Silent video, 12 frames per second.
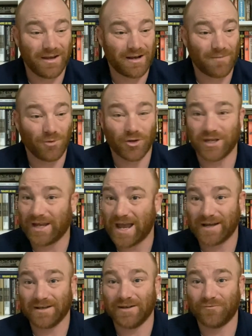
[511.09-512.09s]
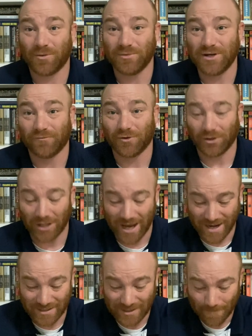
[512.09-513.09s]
and I'm looking at it from a different light.